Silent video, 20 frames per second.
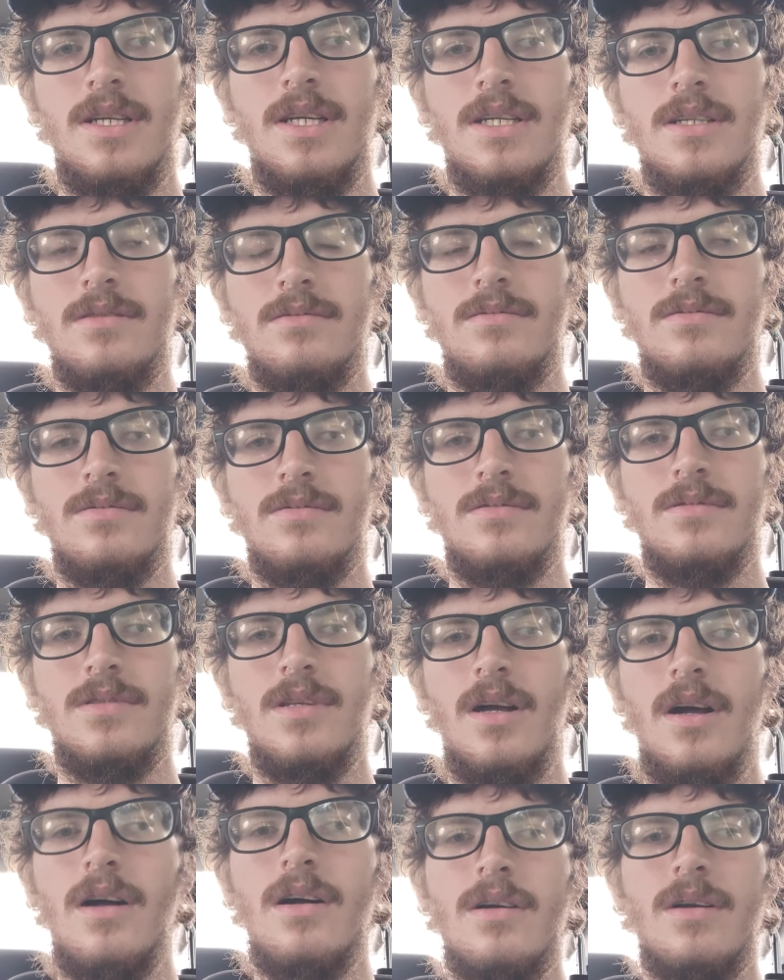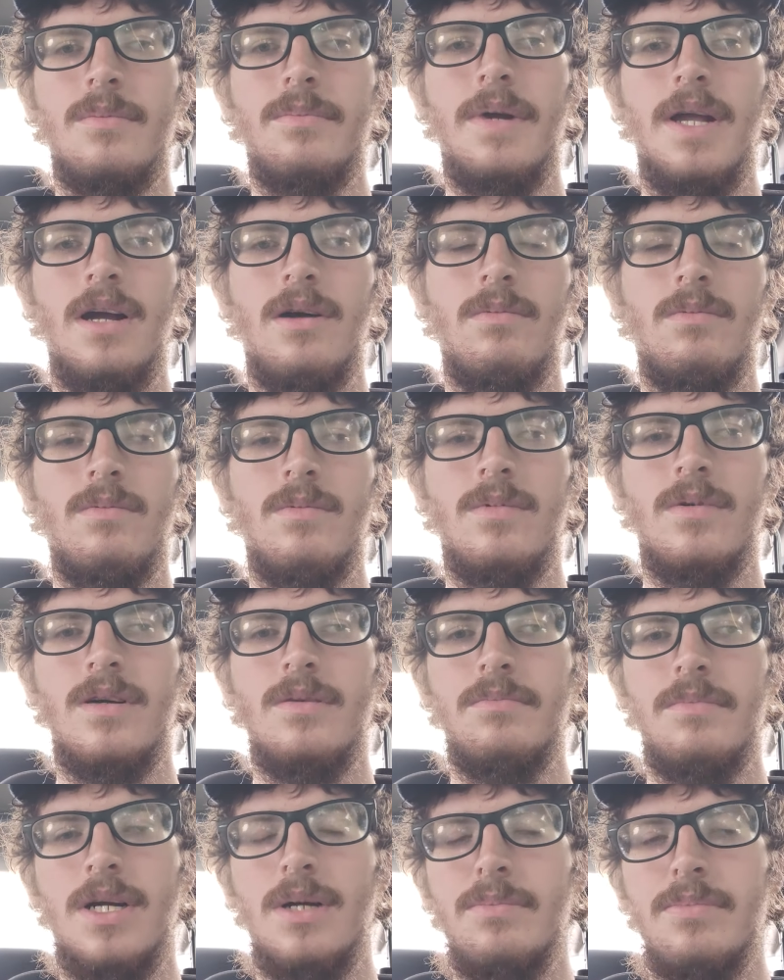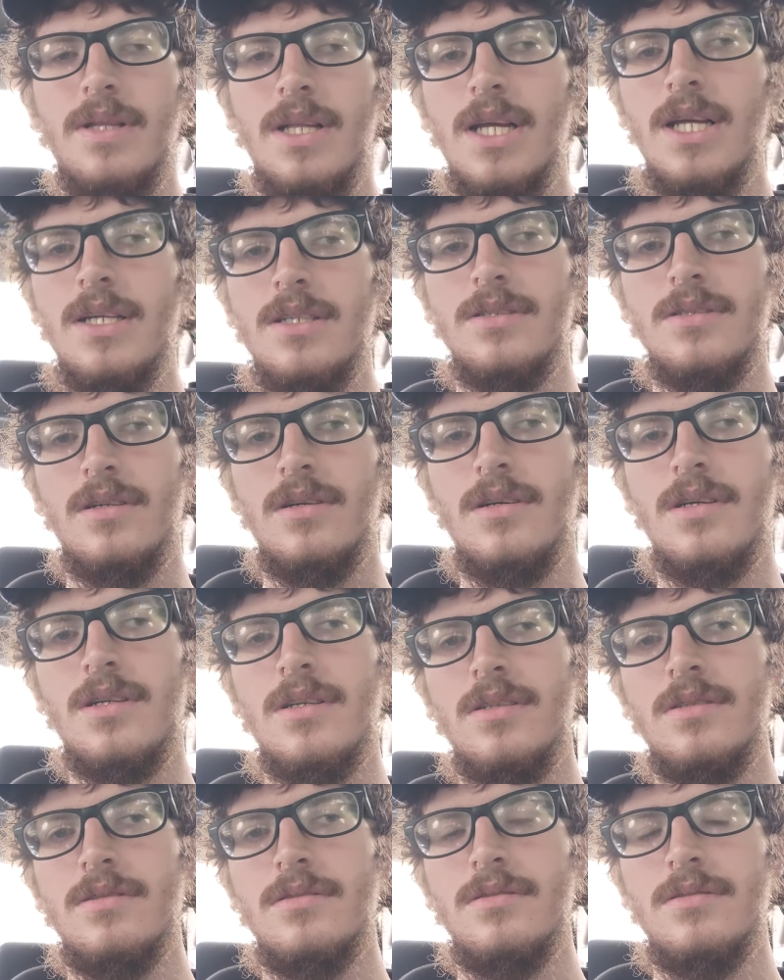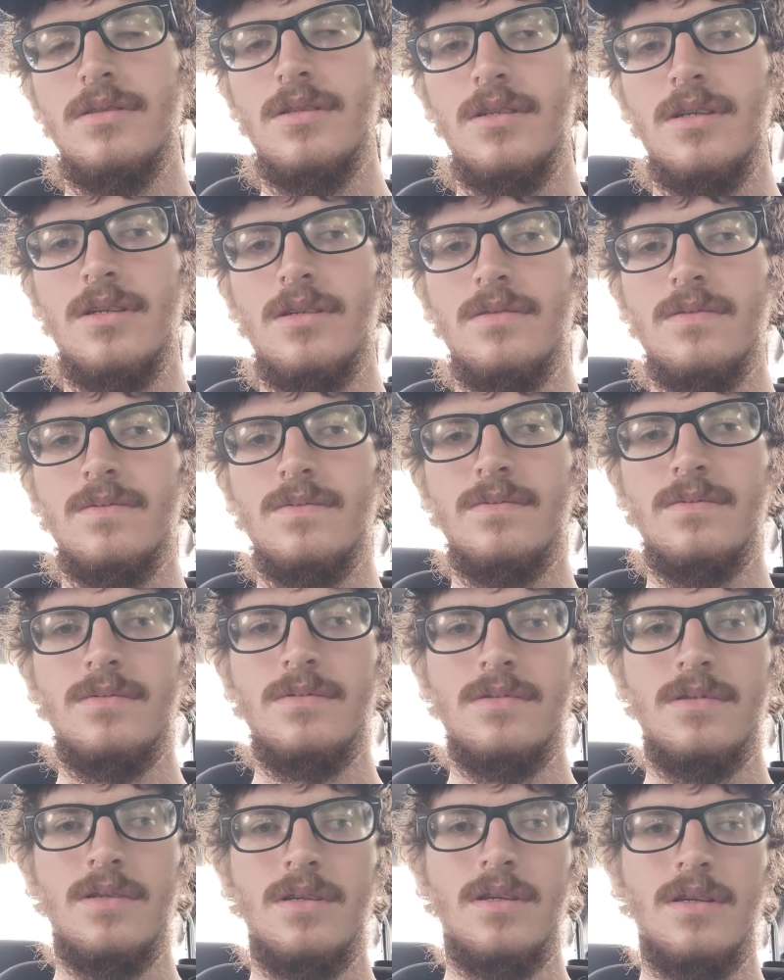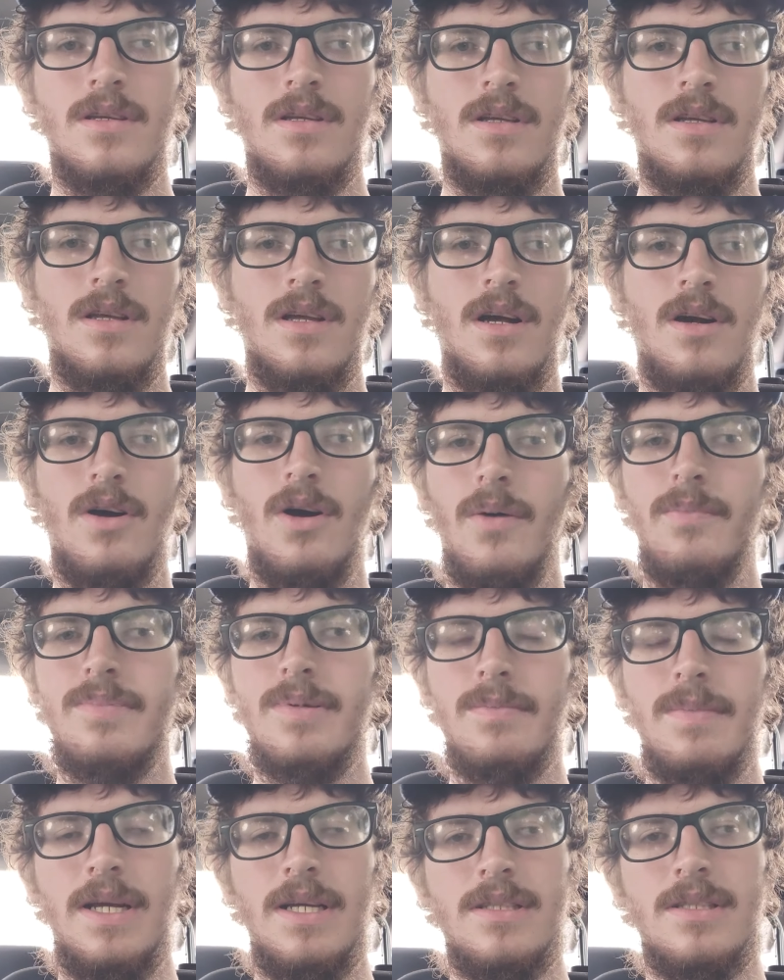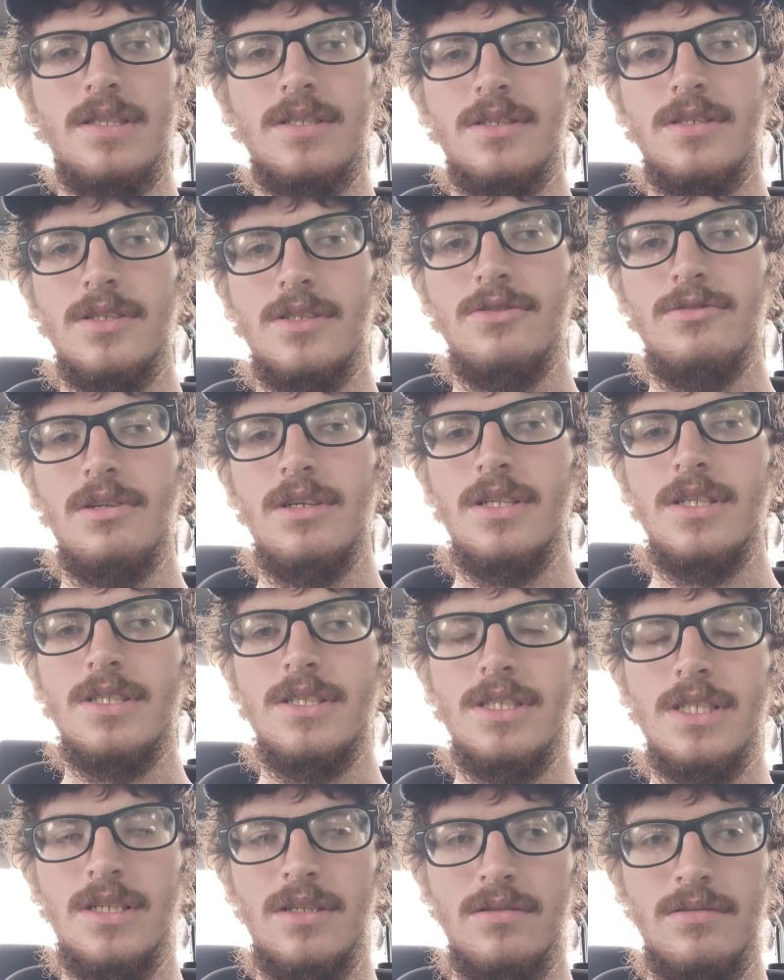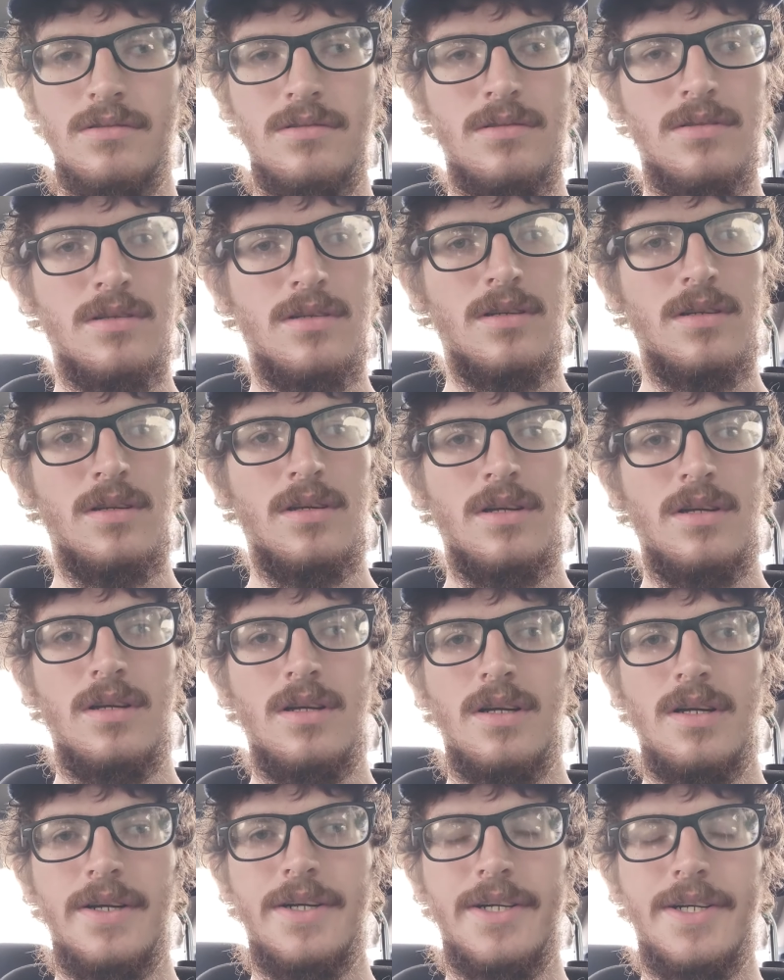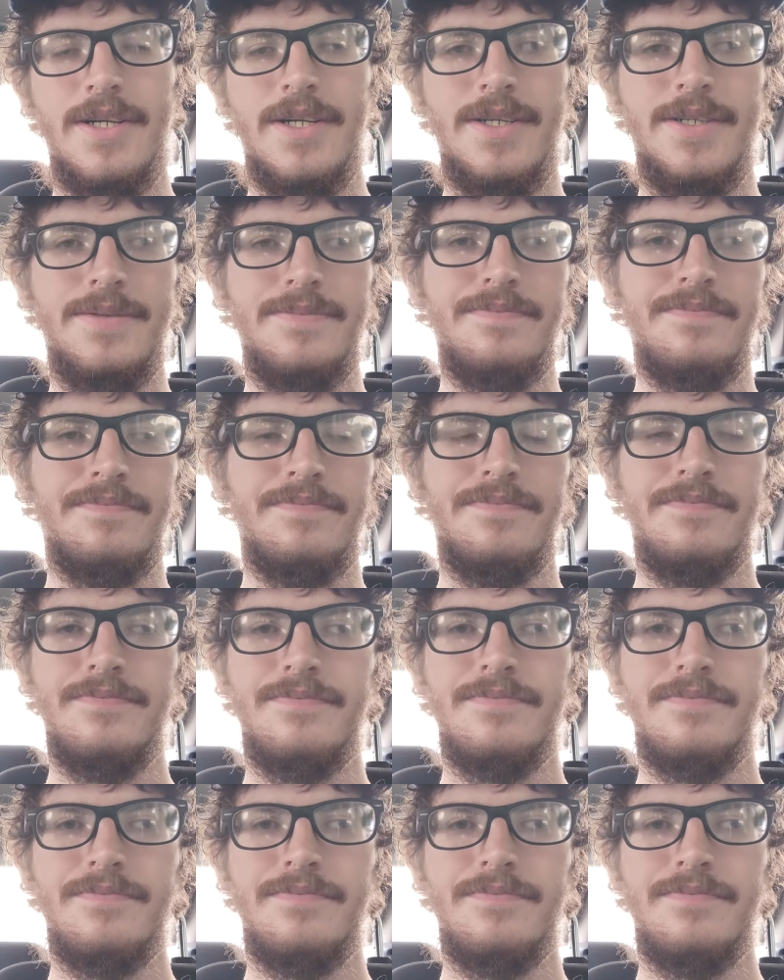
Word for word: and talk about what my plans are. You know, I hope to make this a trilogy. Um,